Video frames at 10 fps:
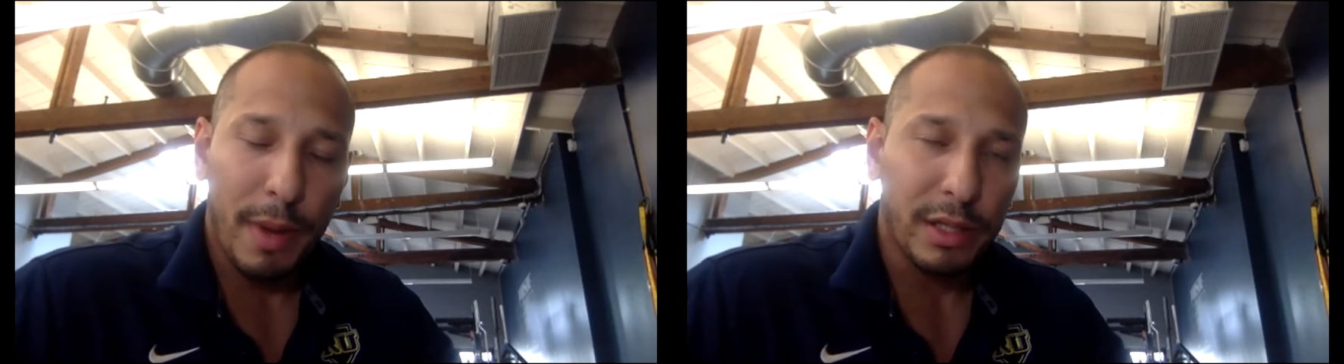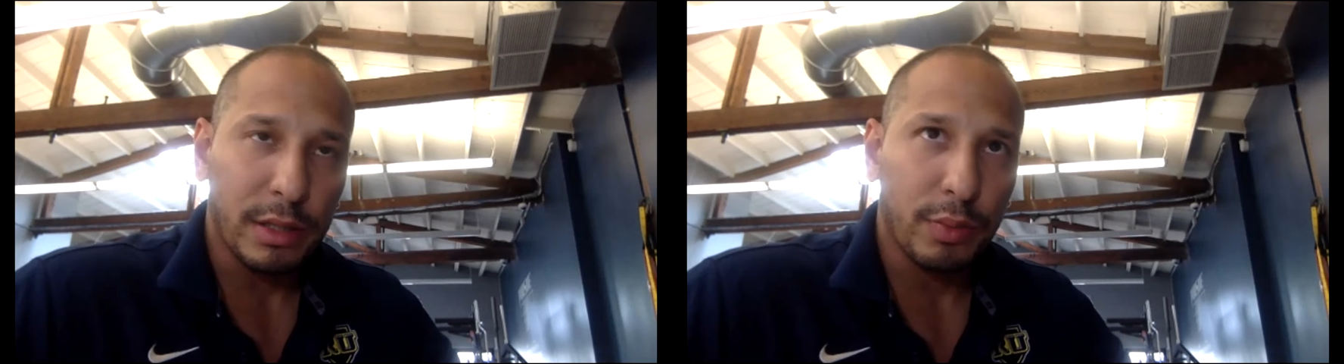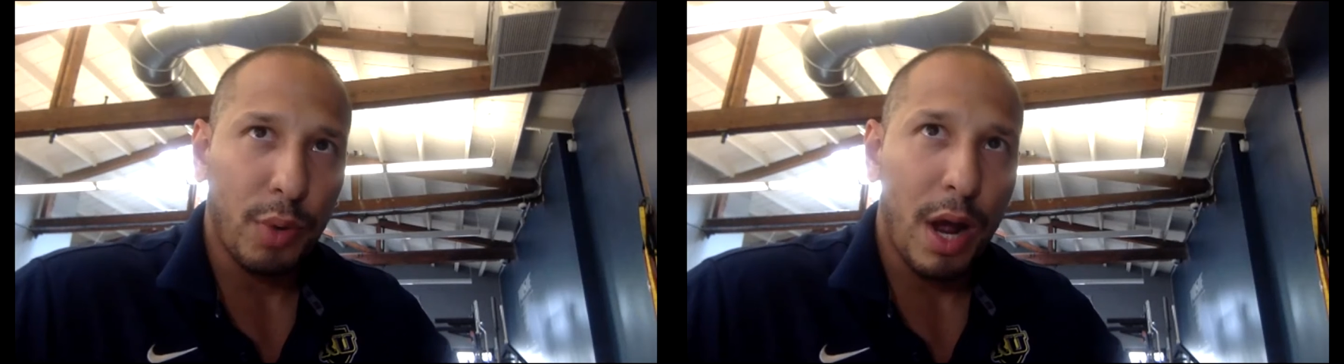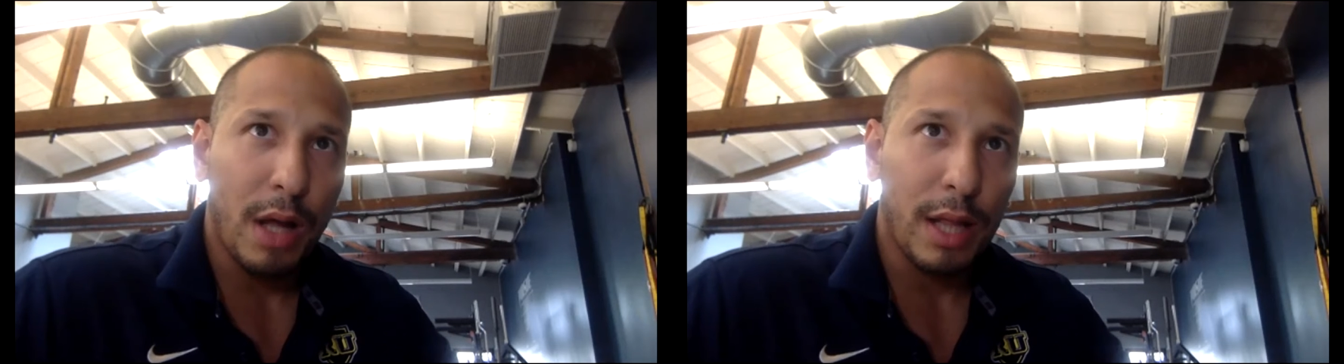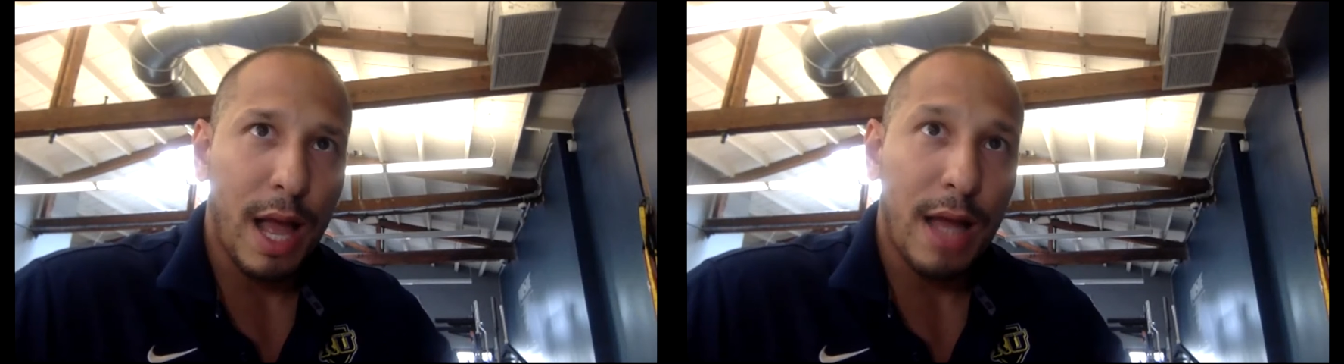as
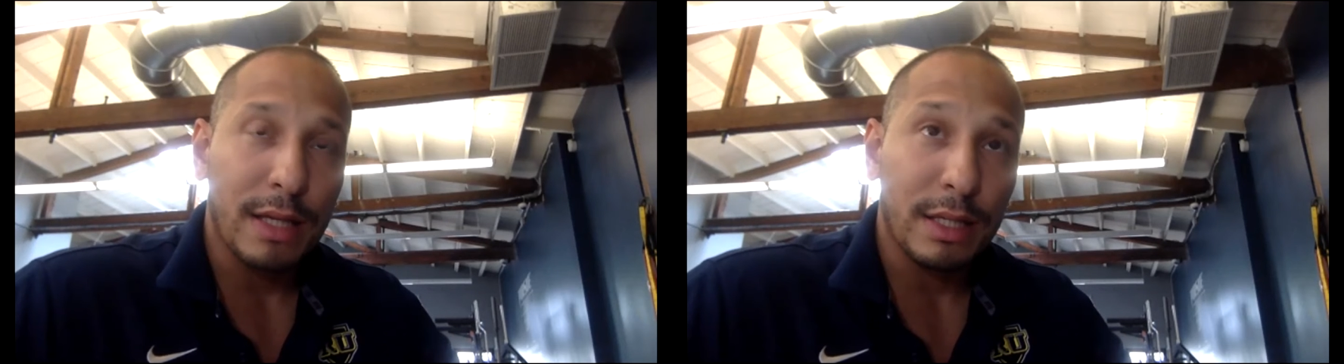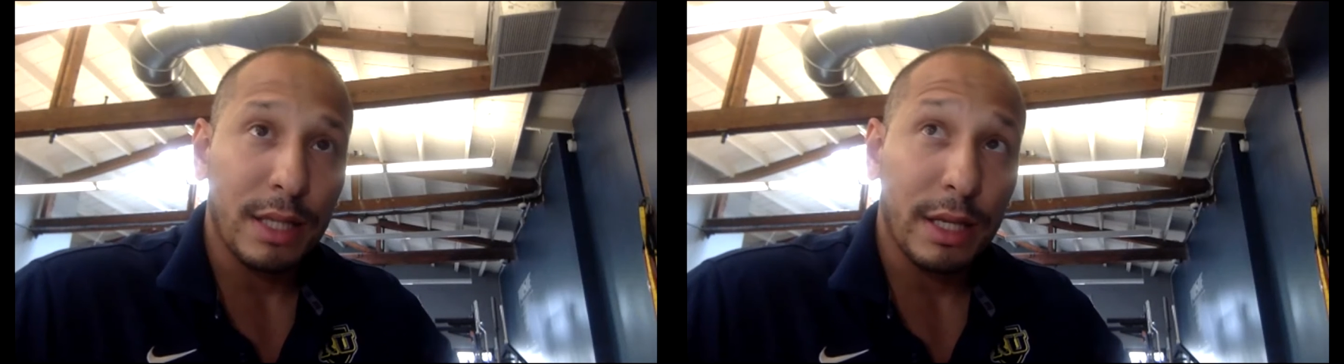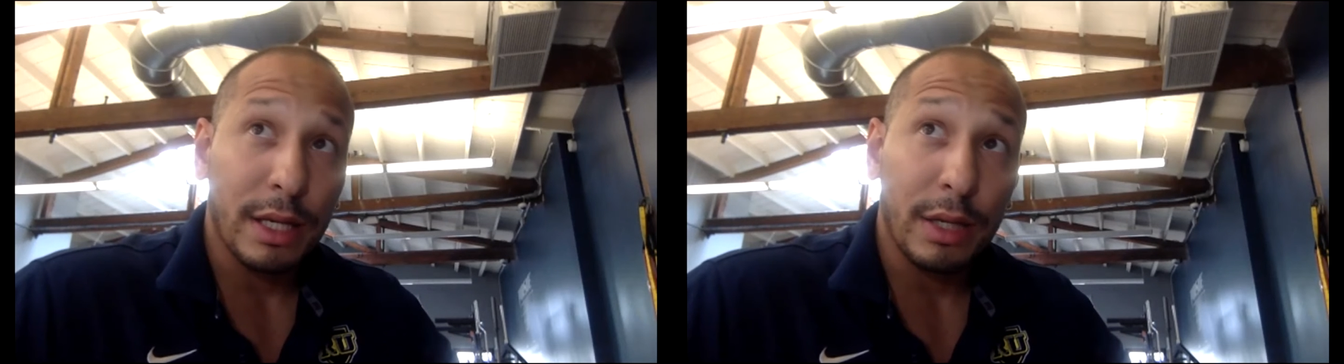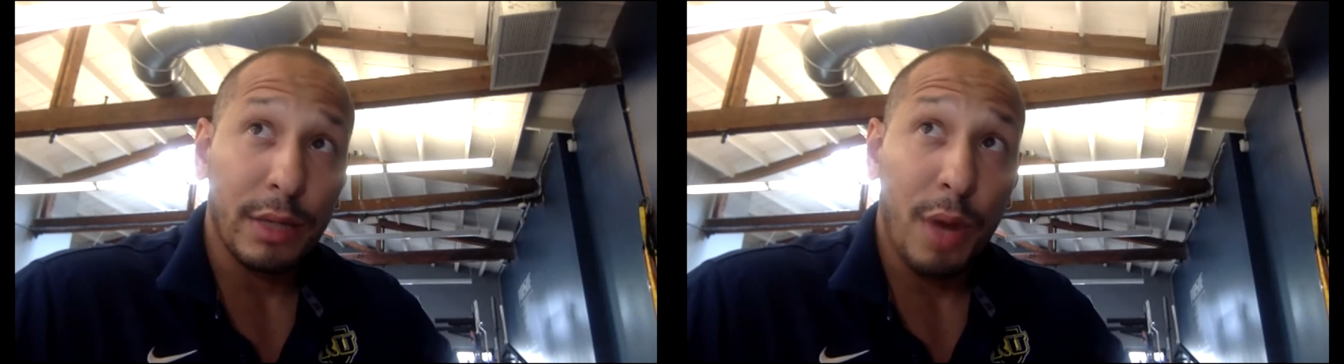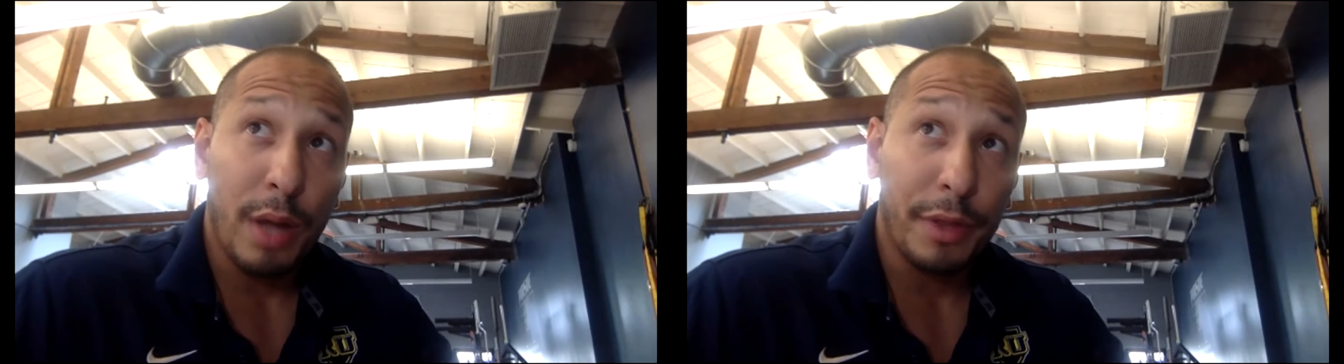well as the
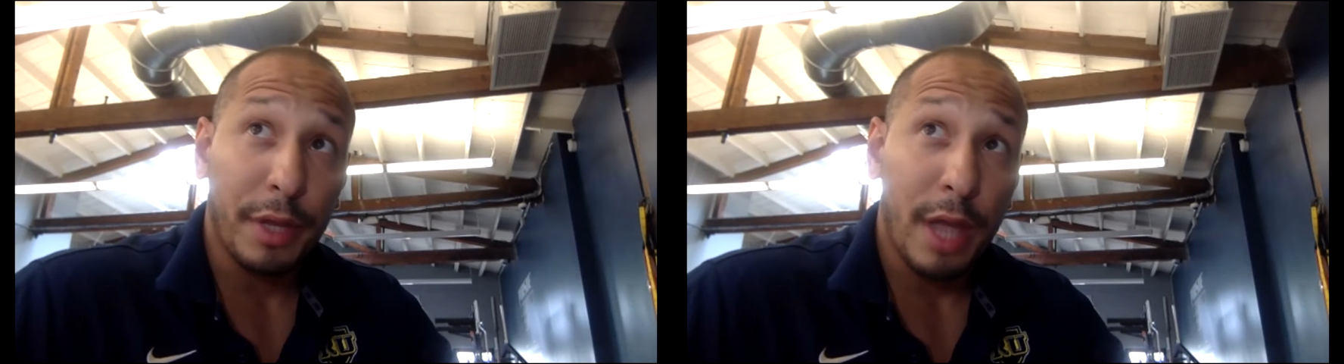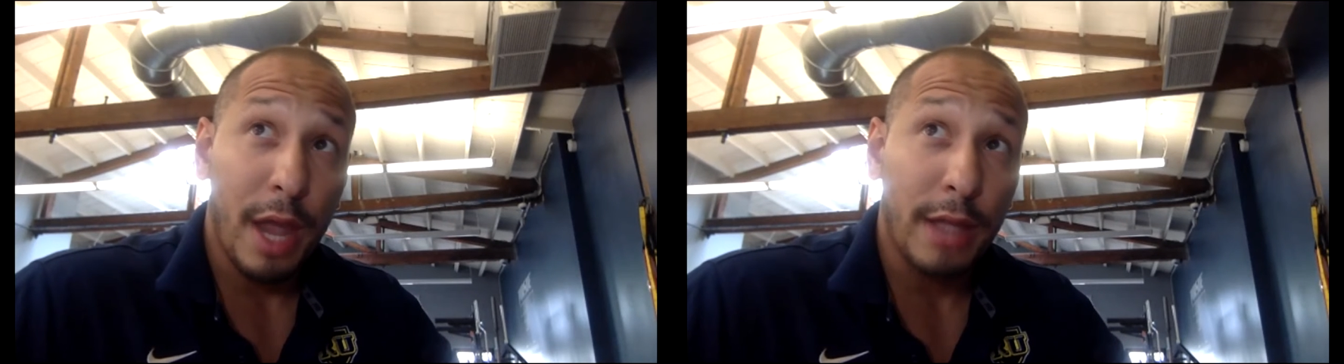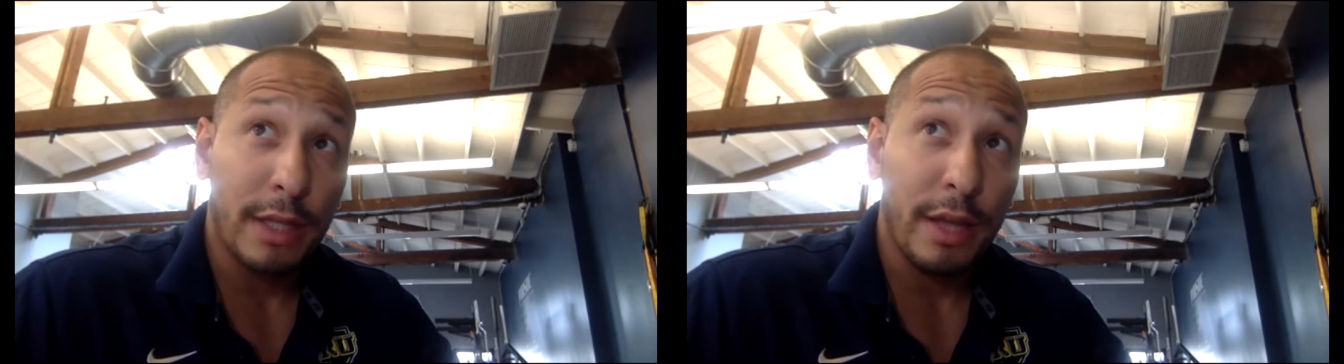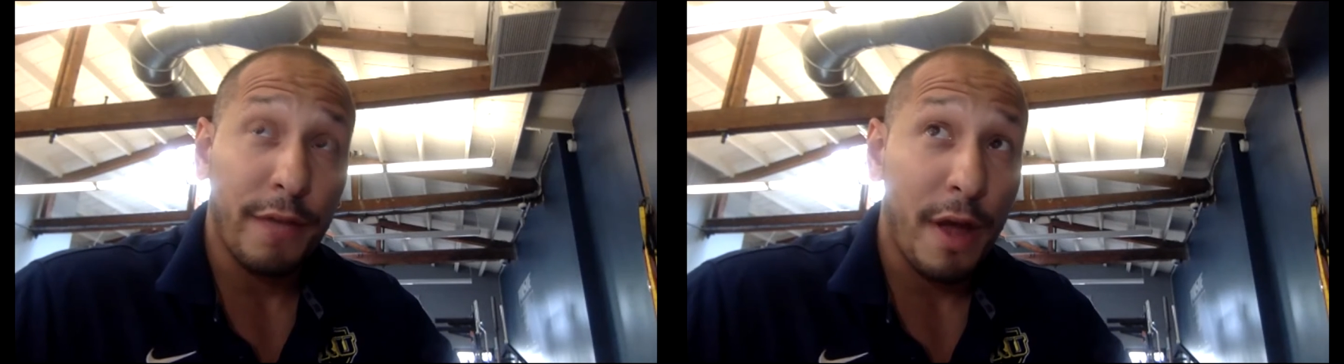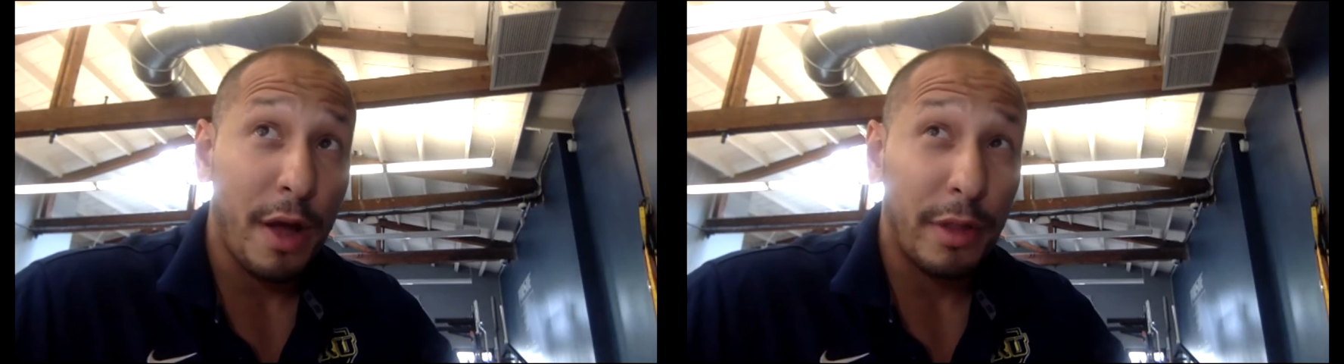
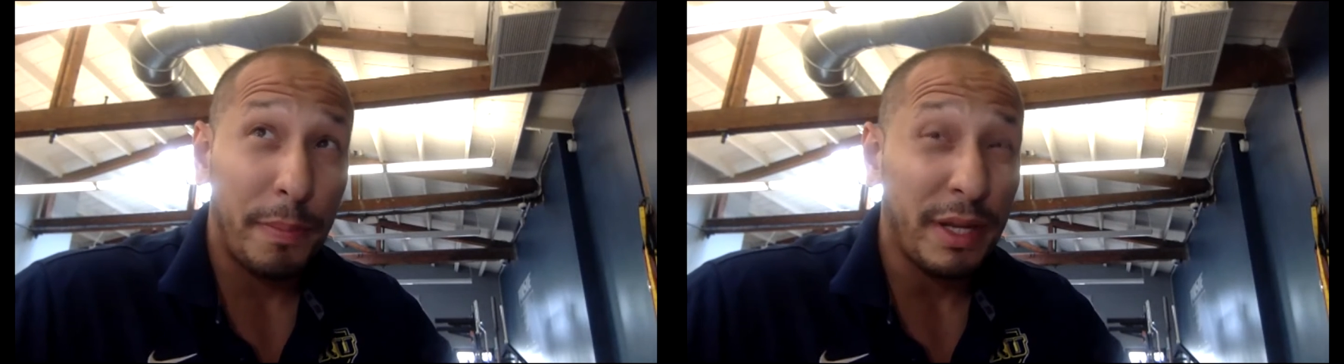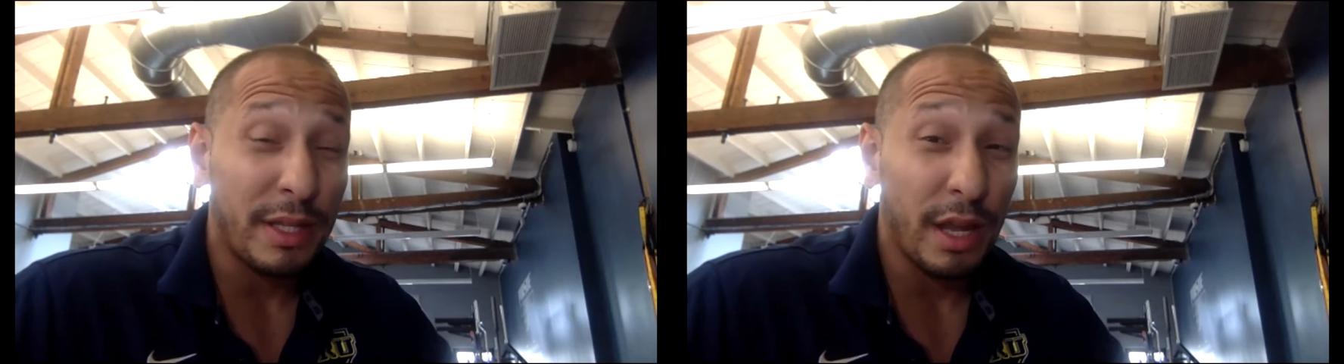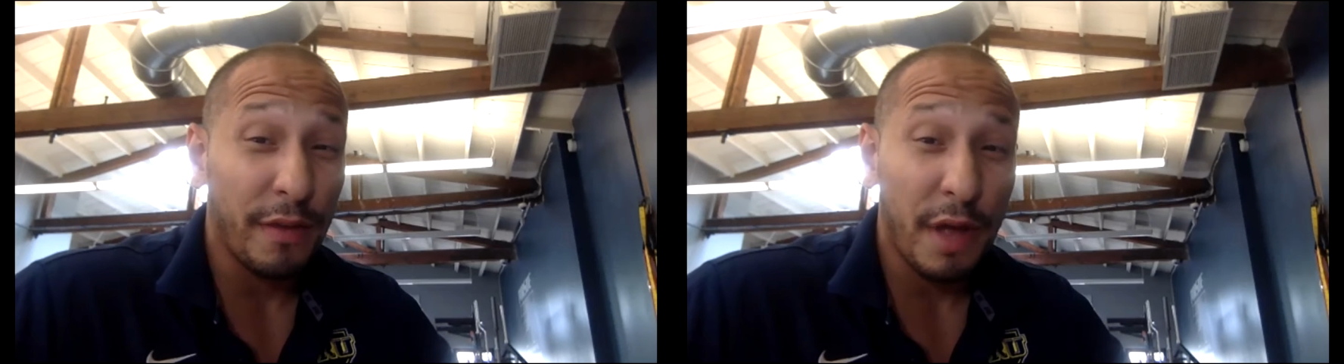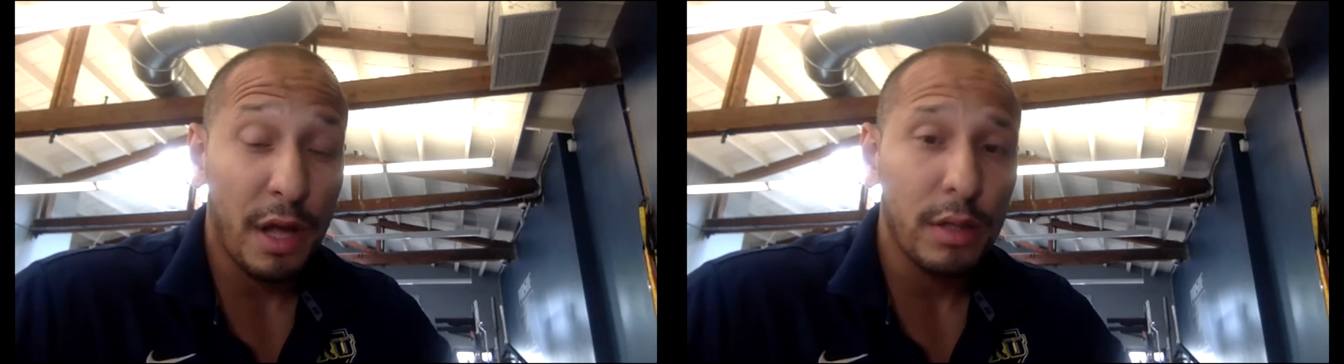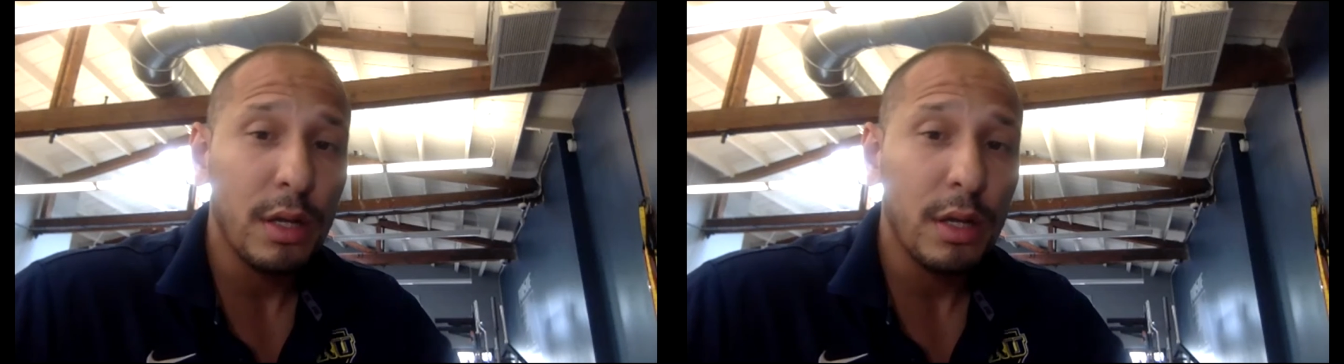ATFL and the PTFL.